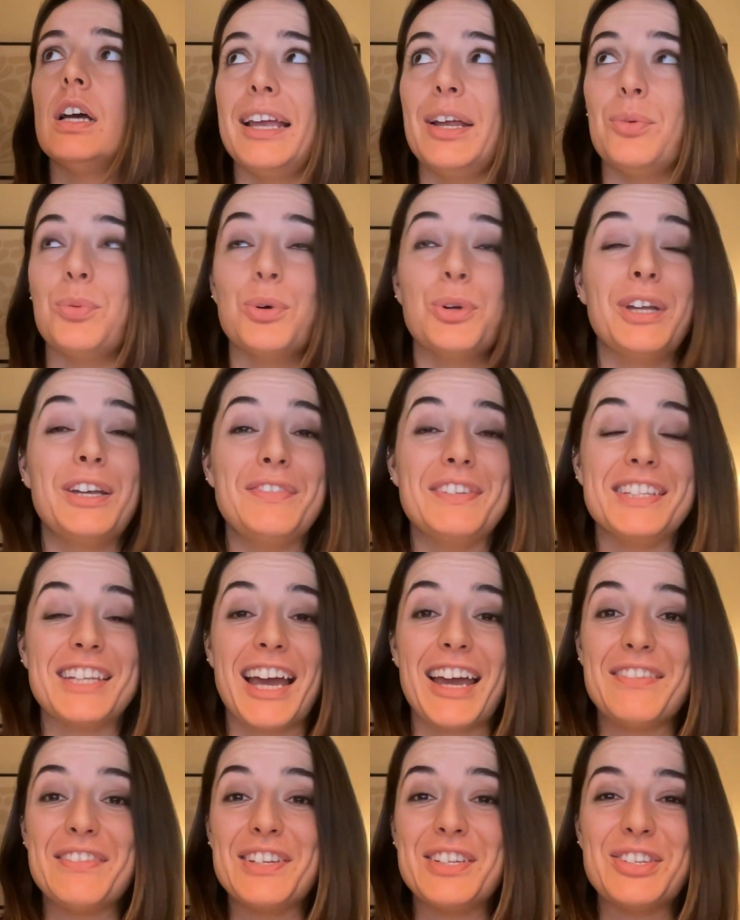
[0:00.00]
We'll even
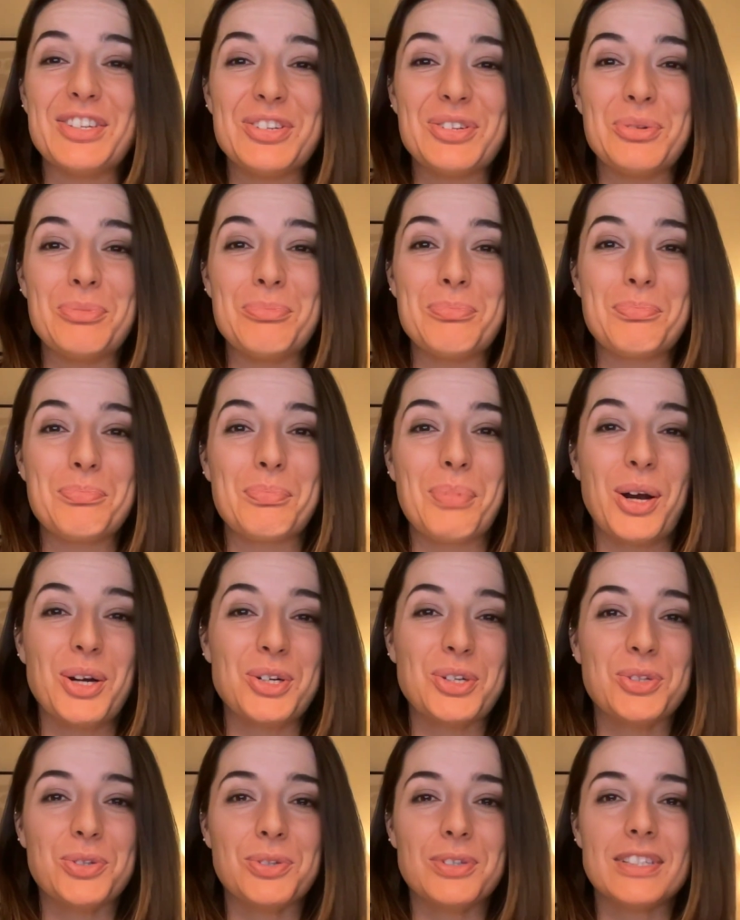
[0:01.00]
dive into
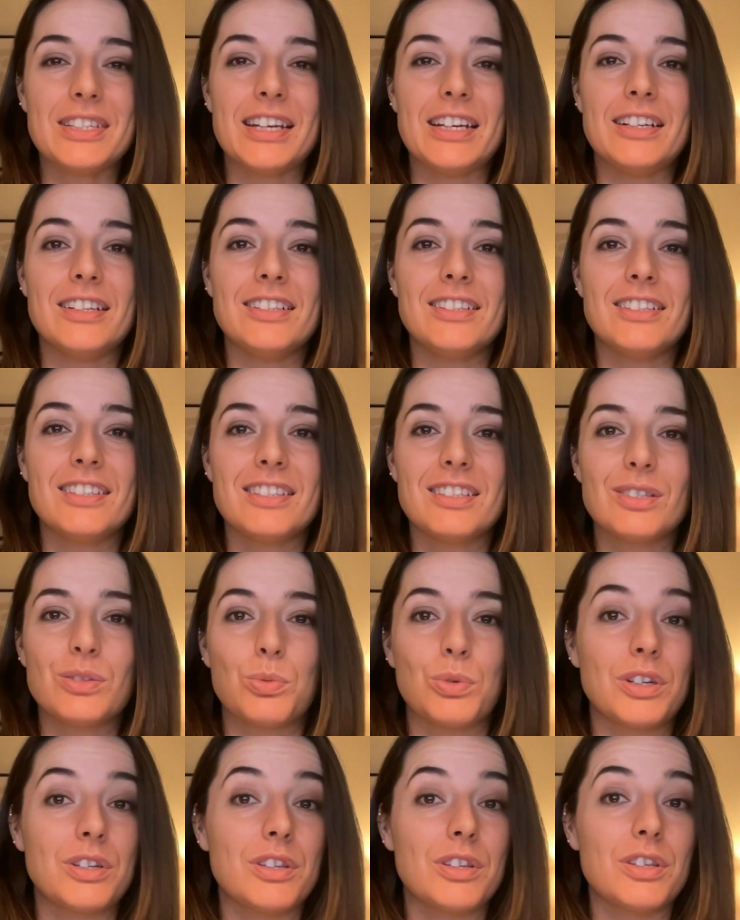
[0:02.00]
partial tears.
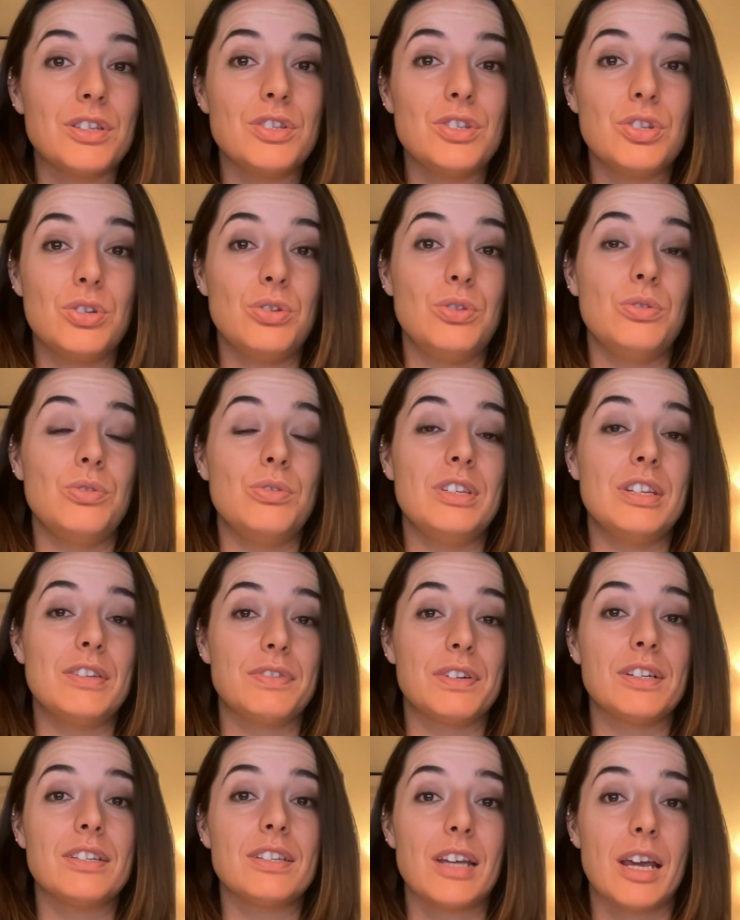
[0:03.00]
What are the two
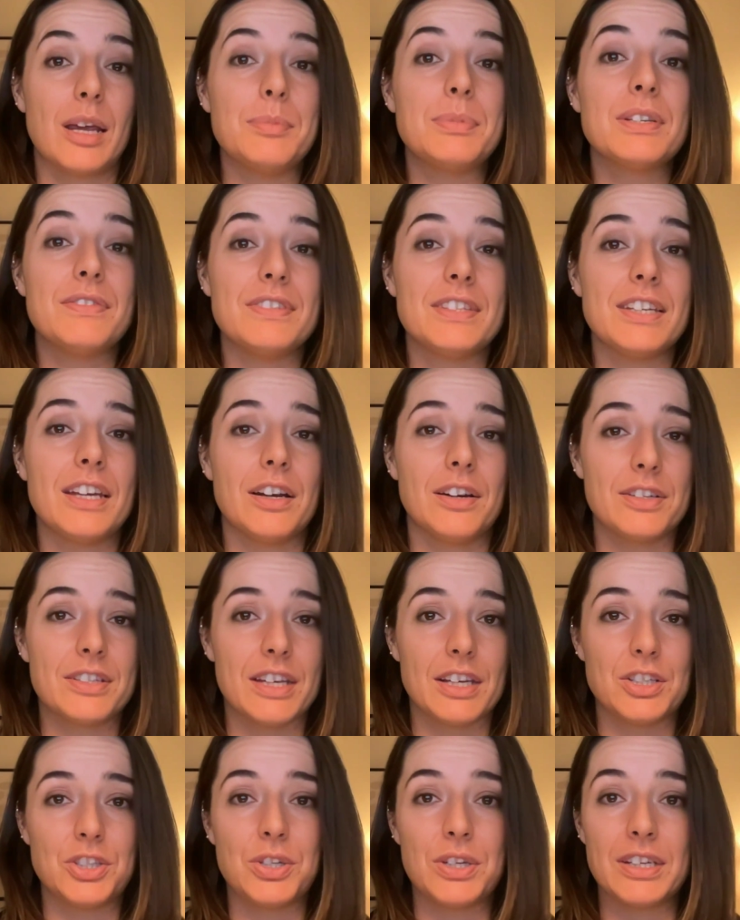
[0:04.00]
different types of tears
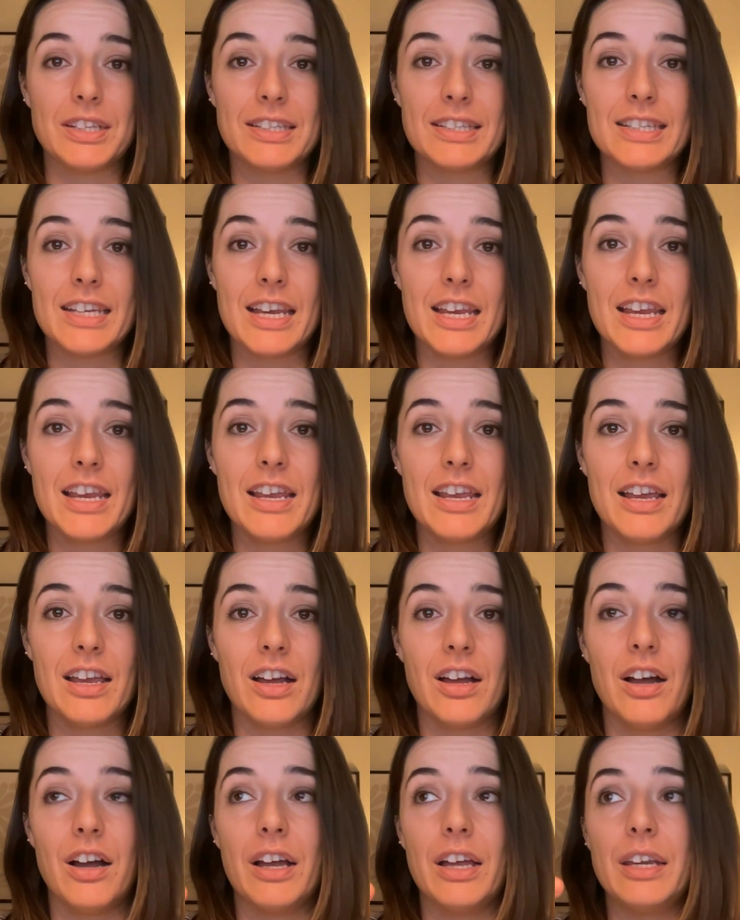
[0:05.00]
that you can see
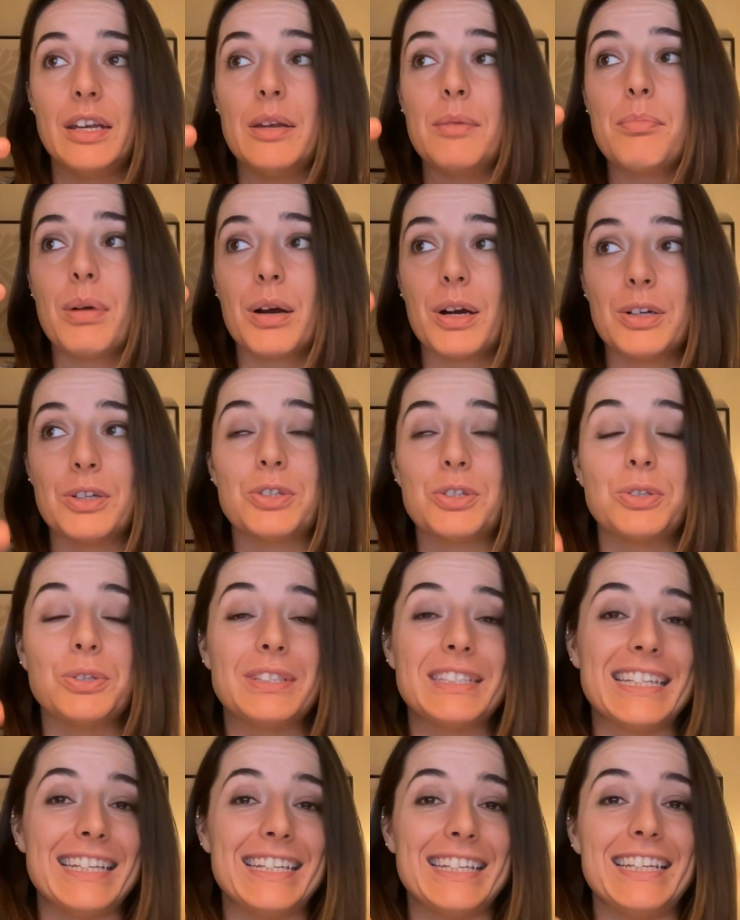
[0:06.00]
on partial
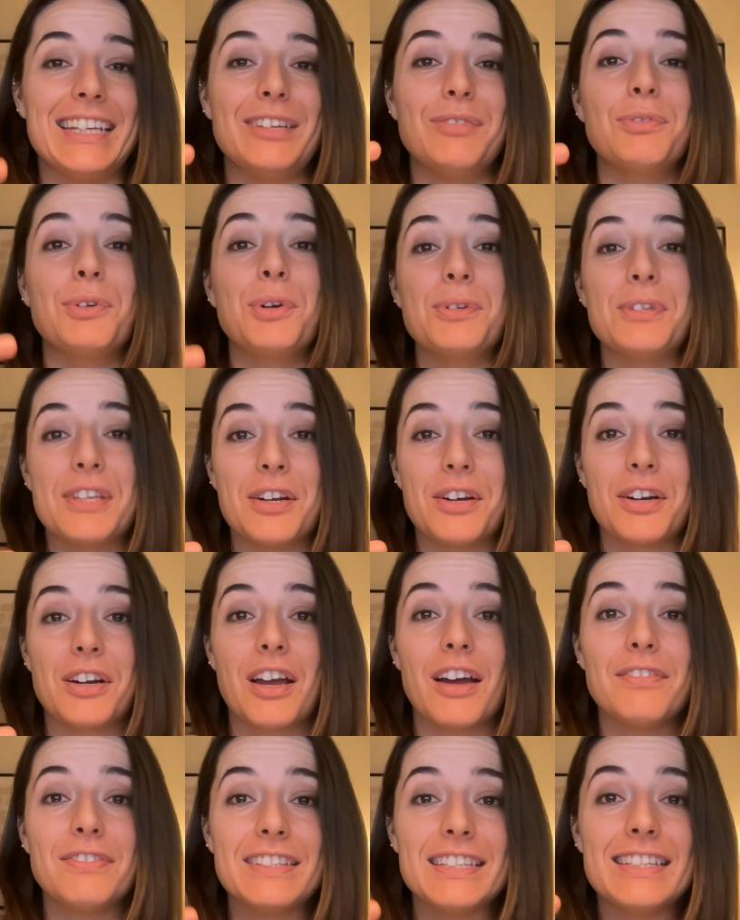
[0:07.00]
tendon rotator
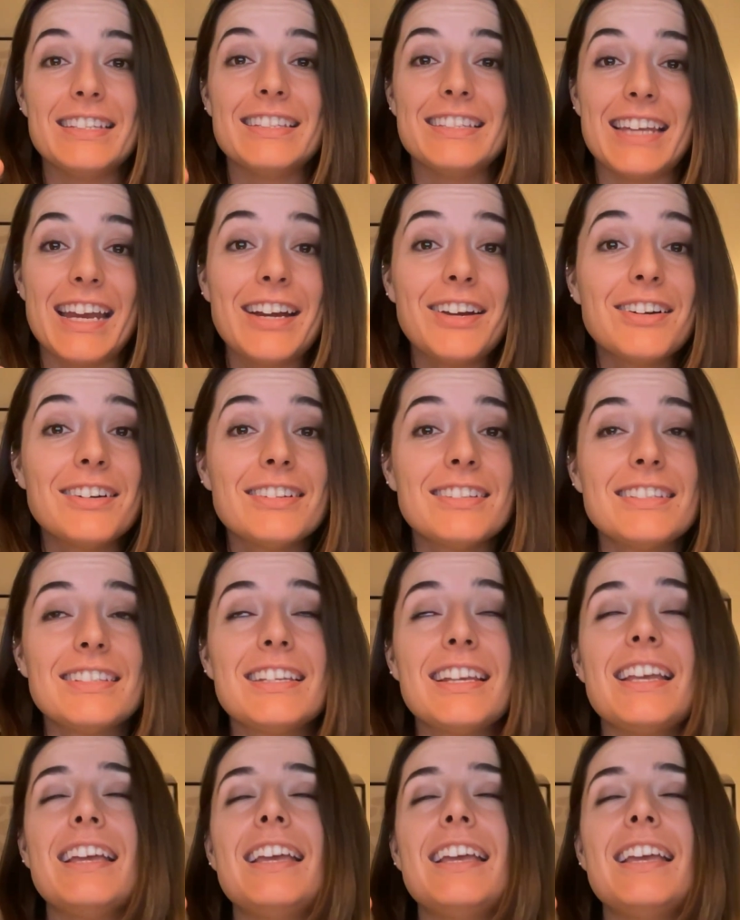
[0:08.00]
cuff tears?